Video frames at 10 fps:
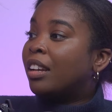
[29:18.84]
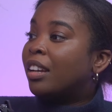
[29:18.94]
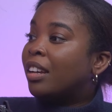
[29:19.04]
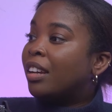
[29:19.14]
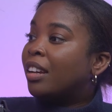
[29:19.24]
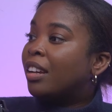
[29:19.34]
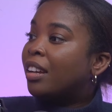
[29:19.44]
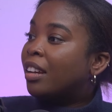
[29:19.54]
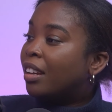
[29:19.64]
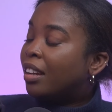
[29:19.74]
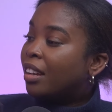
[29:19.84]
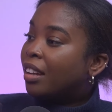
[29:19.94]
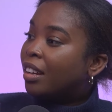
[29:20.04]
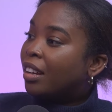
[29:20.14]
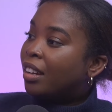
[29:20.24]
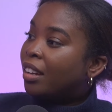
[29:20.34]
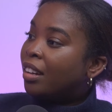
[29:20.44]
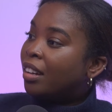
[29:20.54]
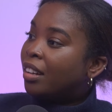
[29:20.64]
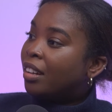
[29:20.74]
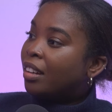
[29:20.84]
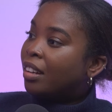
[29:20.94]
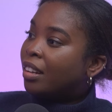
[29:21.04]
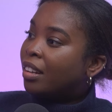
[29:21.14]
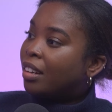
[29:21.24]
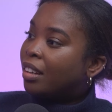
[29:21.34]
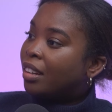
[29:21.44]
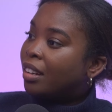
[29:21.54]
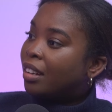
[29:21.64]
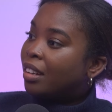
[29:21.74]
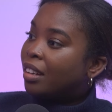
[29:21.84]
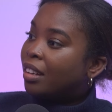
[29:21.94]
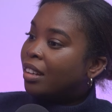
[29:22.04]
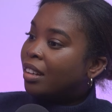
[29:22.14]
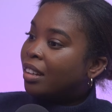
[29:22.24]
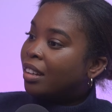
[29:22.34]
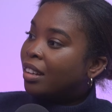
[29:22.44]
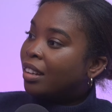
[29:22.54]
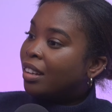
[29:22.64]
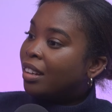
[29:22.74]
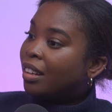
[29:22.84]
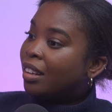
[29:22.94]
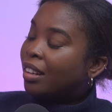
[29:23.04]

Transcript: The person shown says nothing.